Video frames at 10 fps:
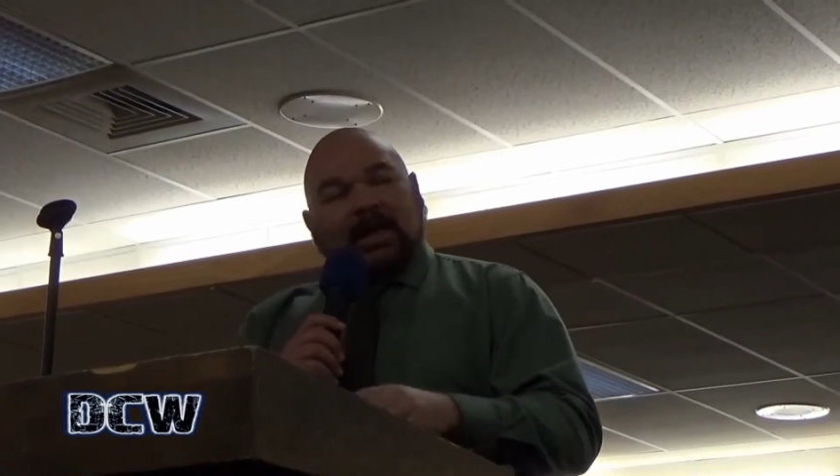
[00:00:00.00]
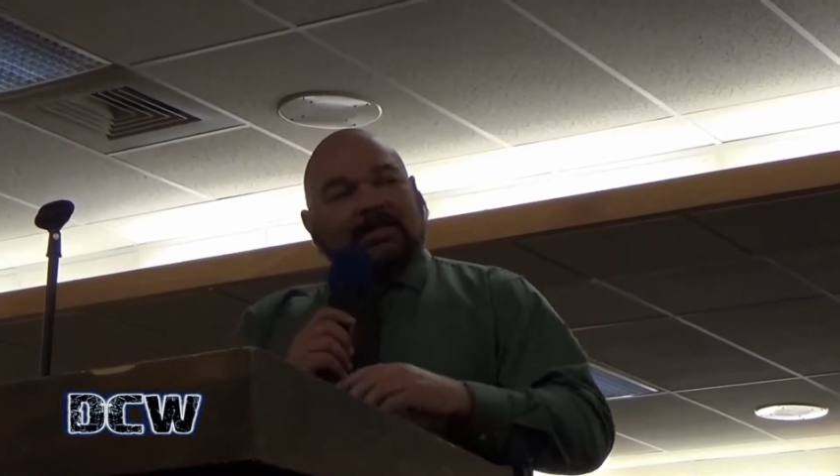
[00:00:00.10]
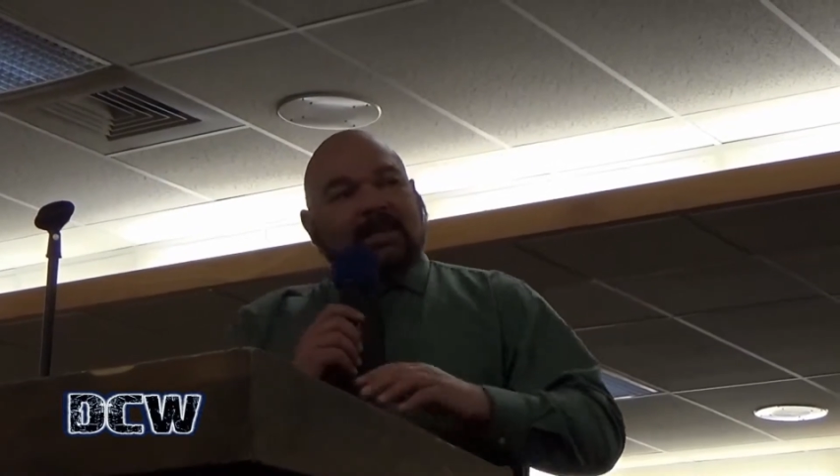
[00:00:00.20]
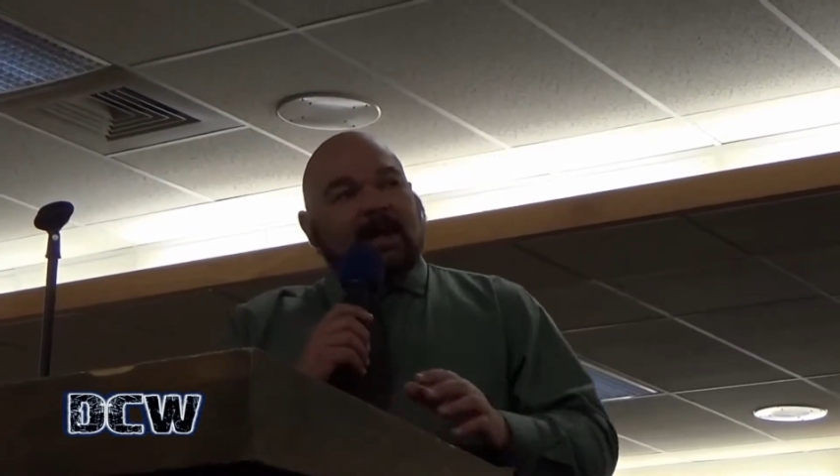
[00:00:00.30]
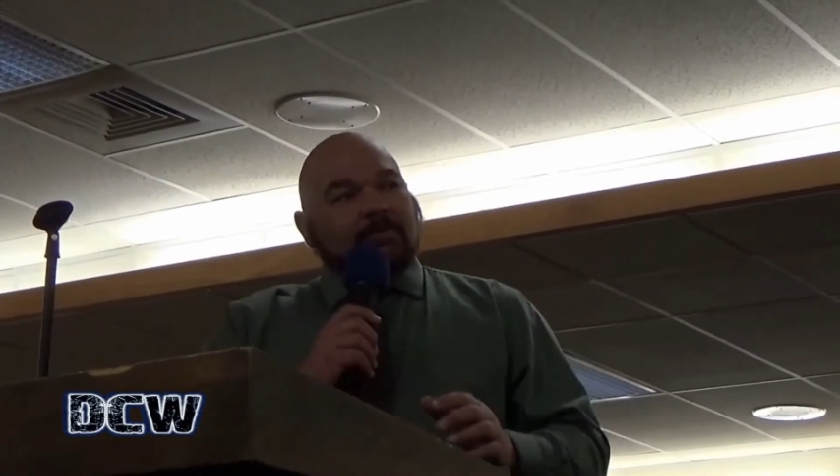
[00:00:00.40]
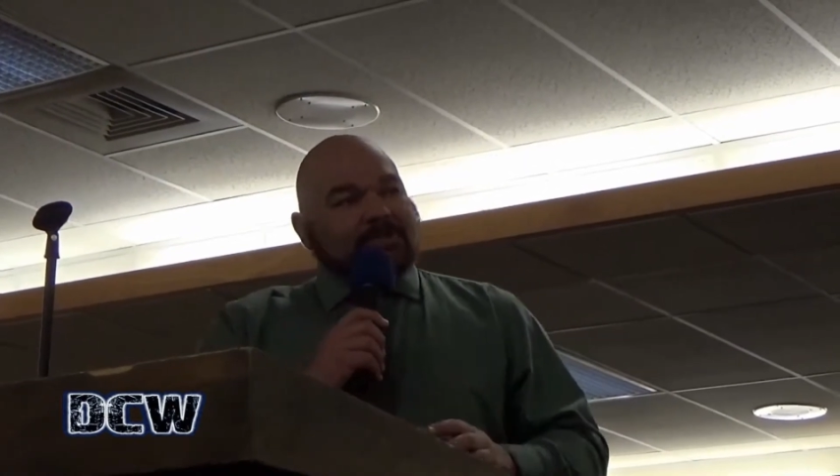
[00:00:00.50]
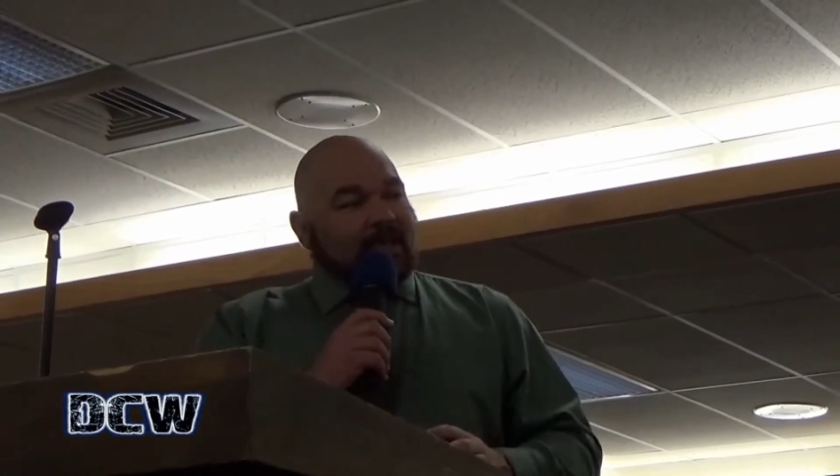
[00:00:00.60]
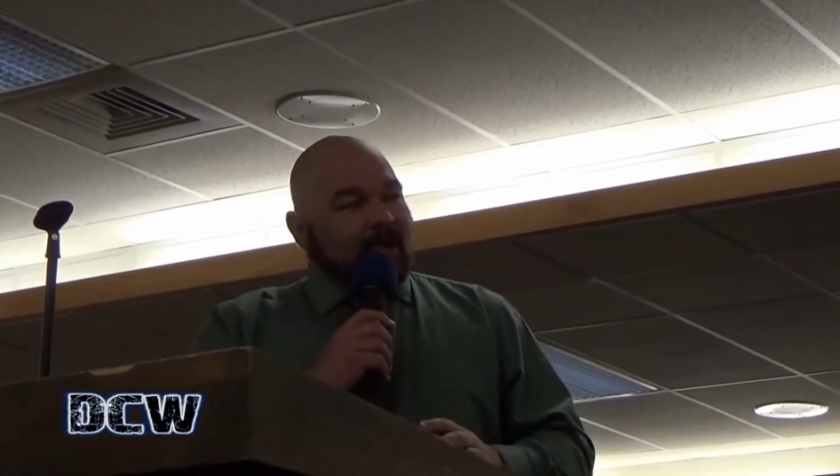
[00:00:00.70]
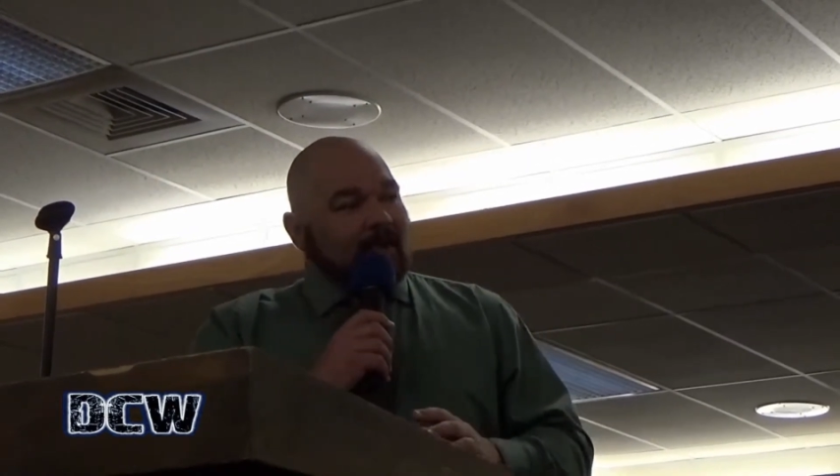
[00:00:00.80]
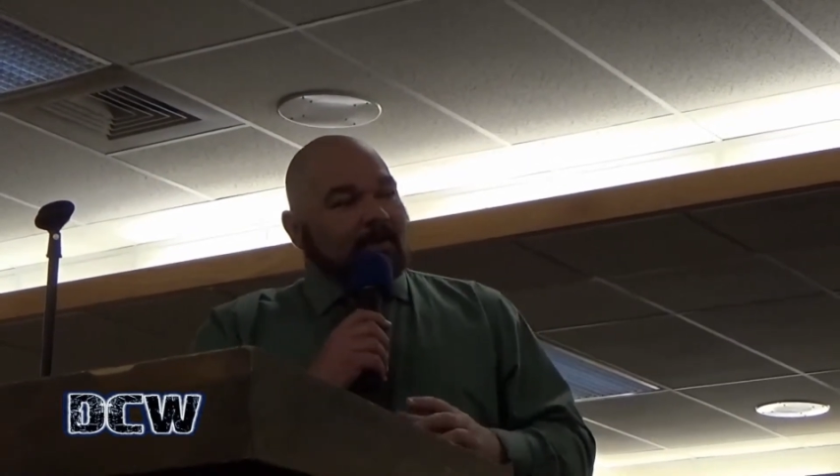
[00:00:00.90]
like Zac
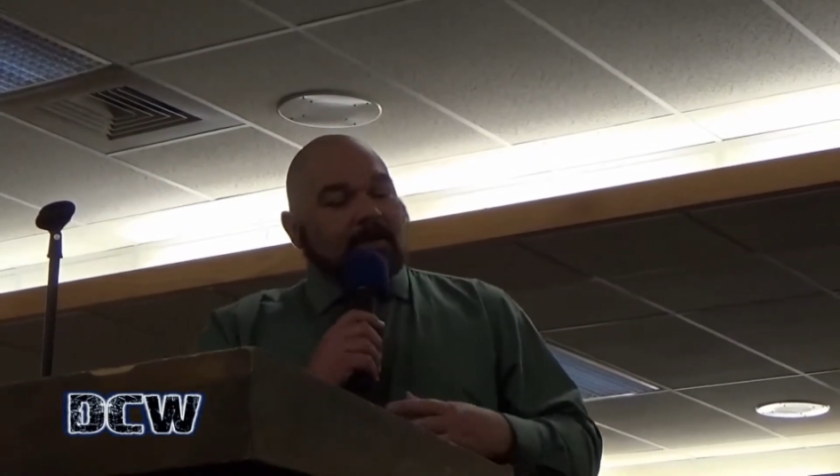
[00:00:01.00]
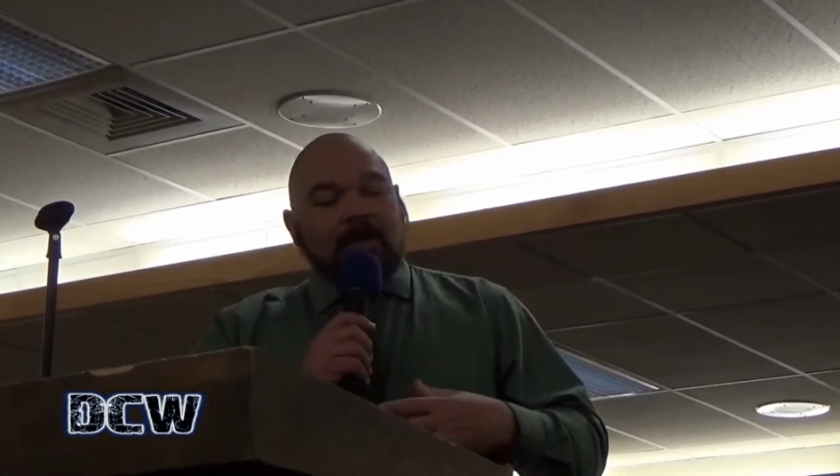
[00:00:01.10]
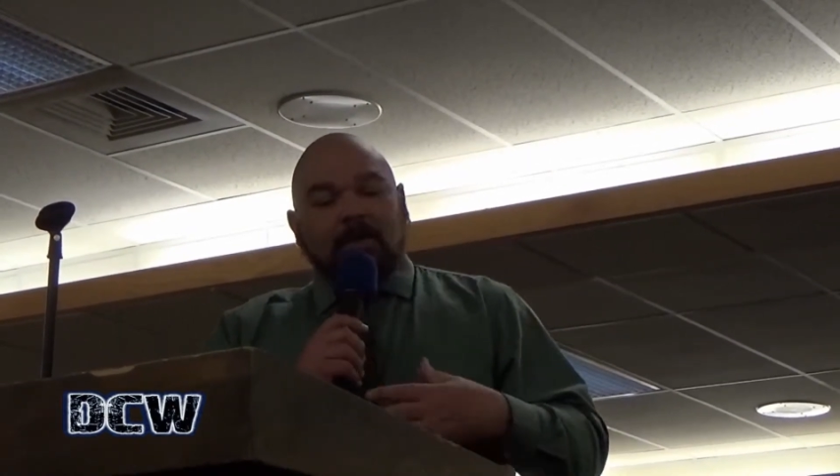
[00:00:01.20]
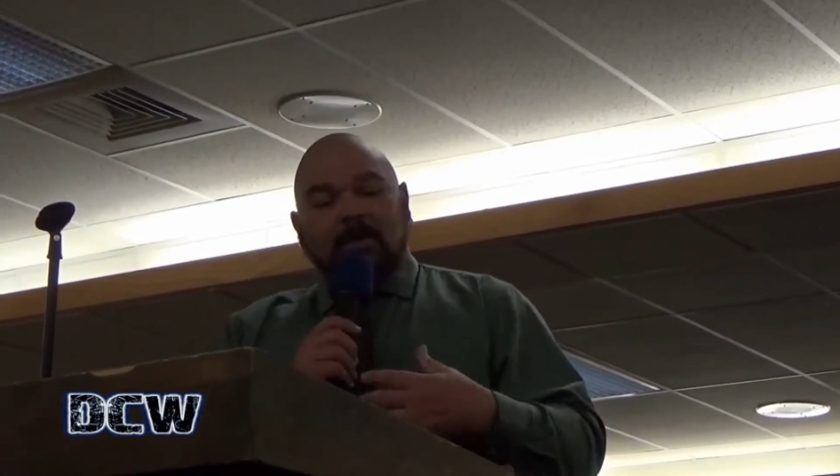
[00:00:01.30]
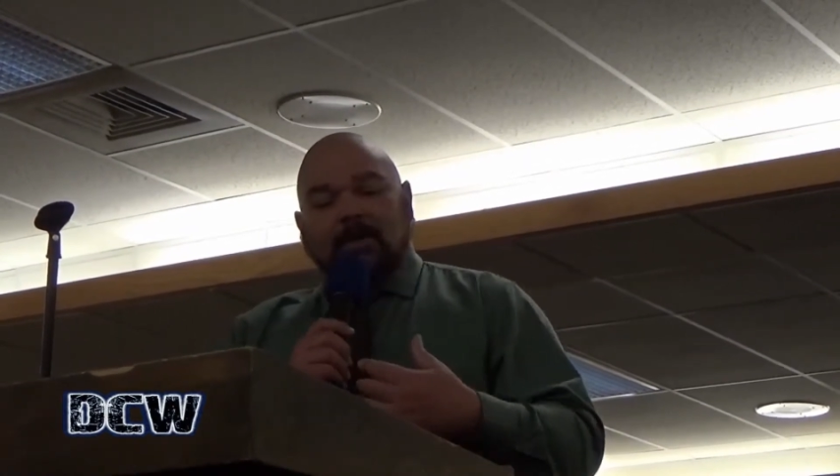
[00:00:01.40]
was saying,